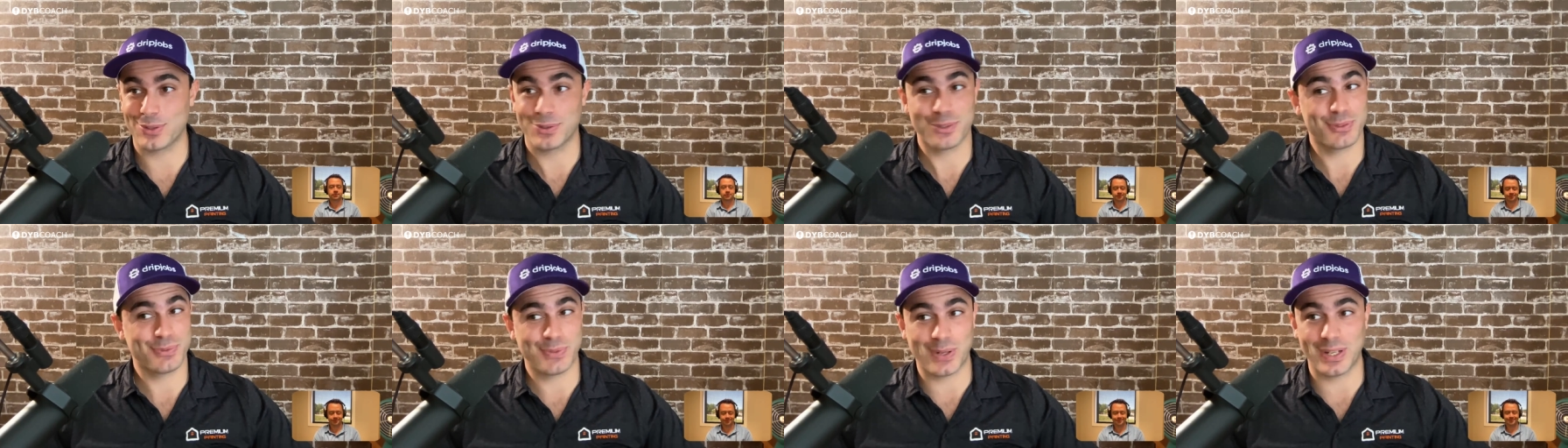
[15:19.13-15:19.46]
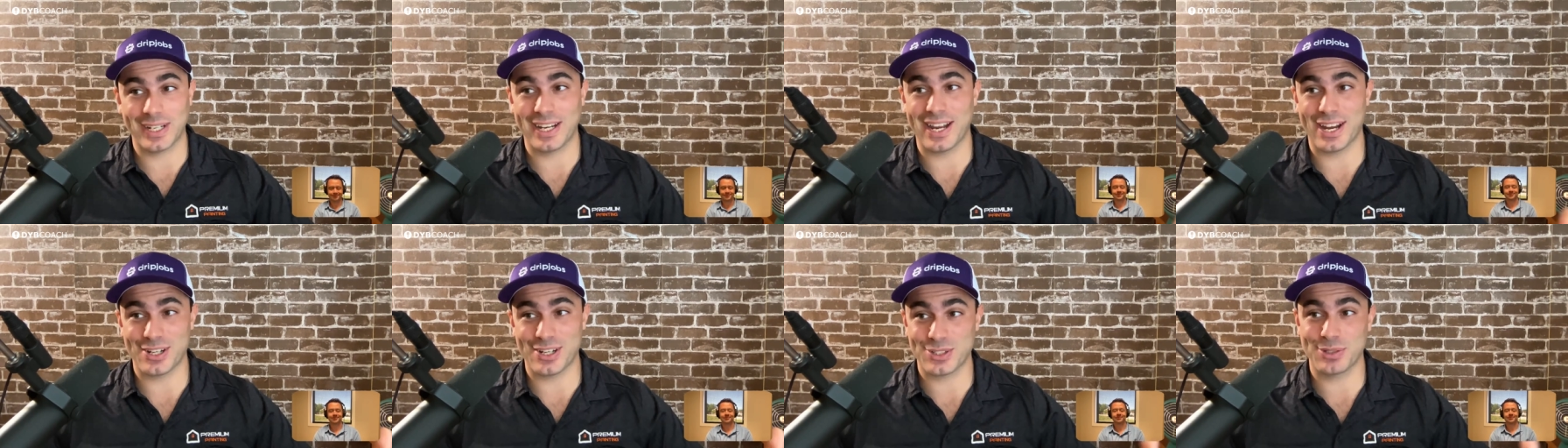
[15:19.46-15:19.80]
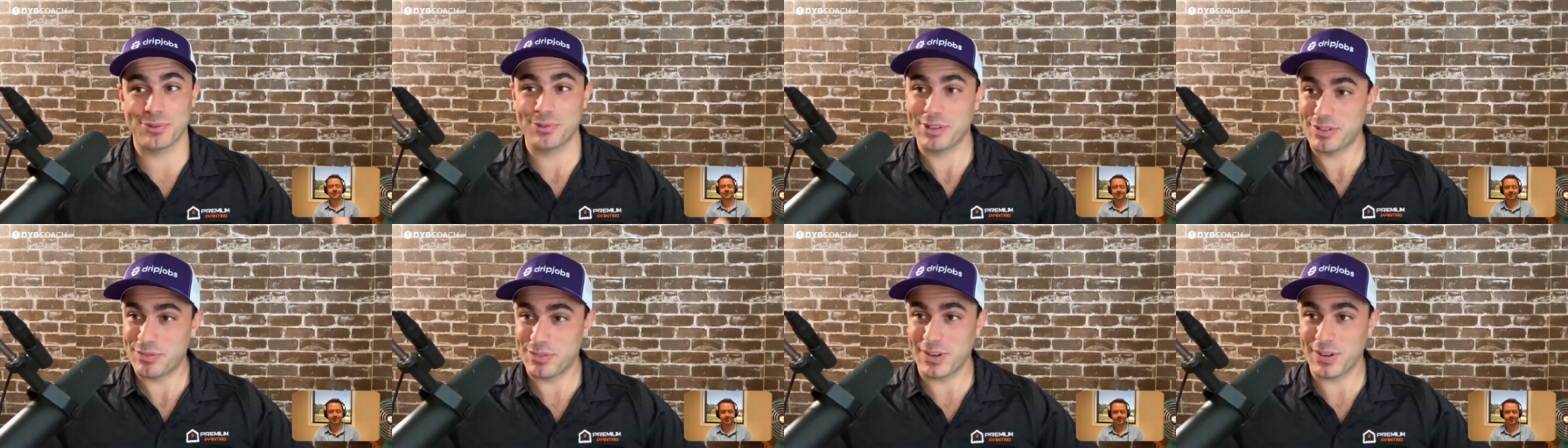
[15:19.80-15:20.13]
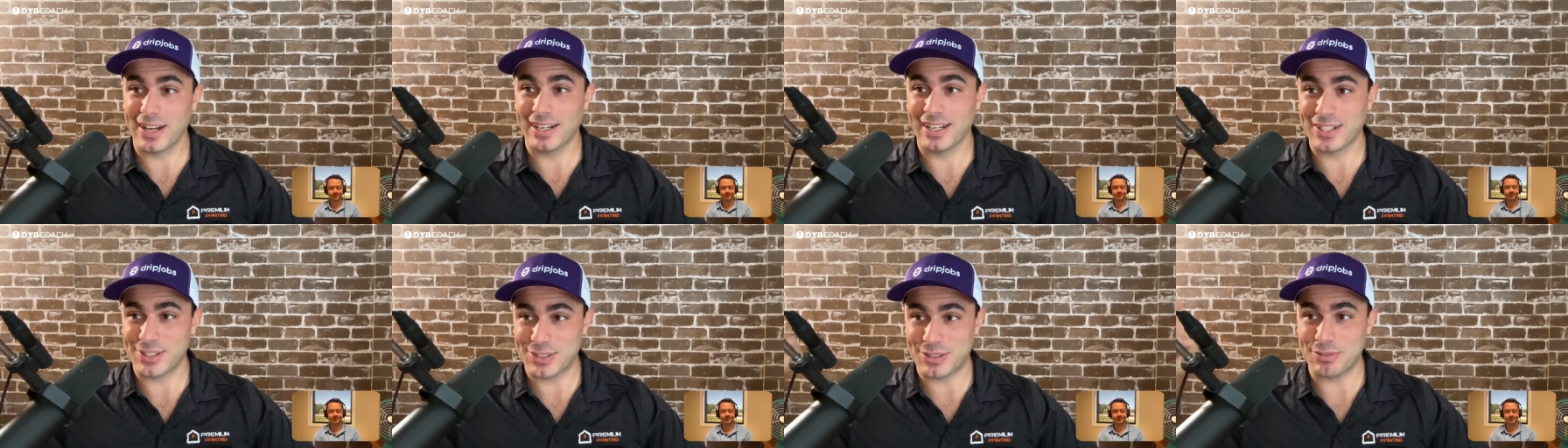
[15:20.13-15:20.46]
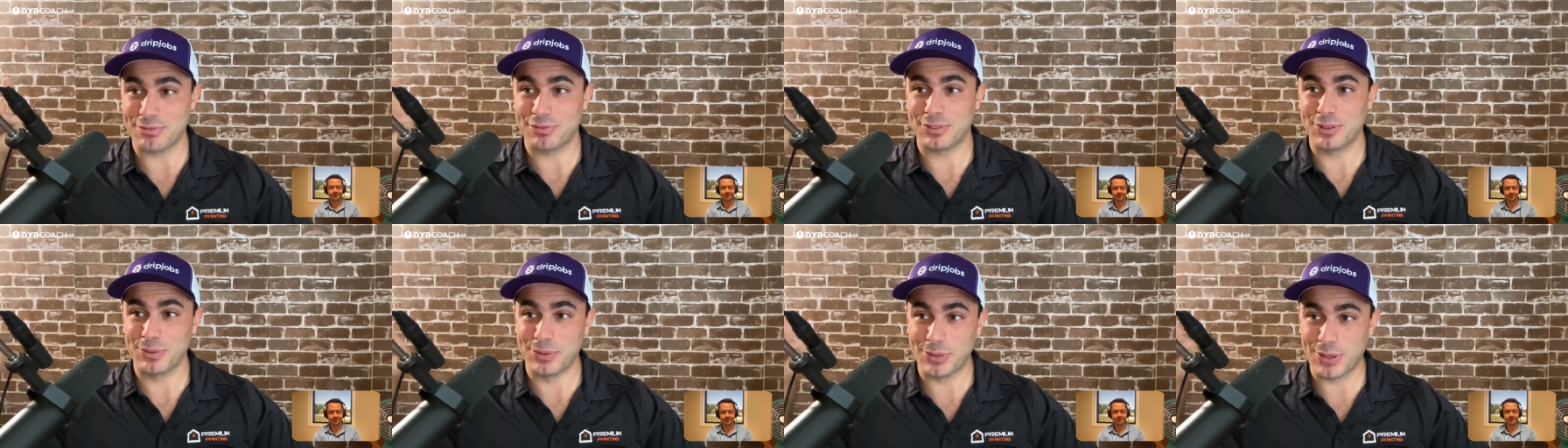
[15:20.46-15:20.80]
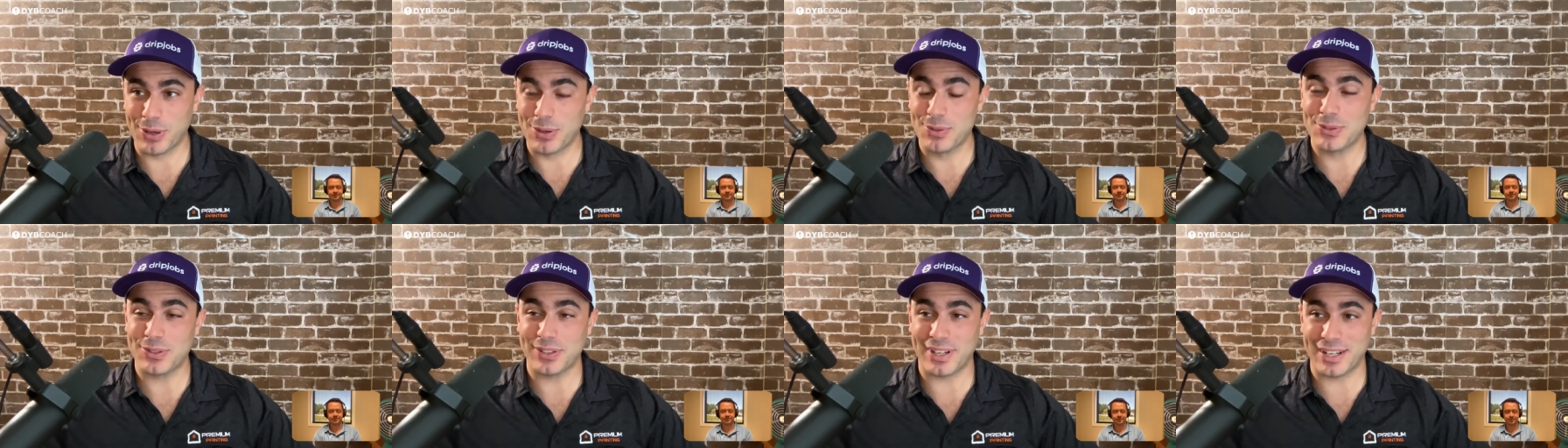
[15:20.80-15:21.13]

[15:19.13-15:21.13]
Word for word: So it's funny, I actually refinanced a few loans that I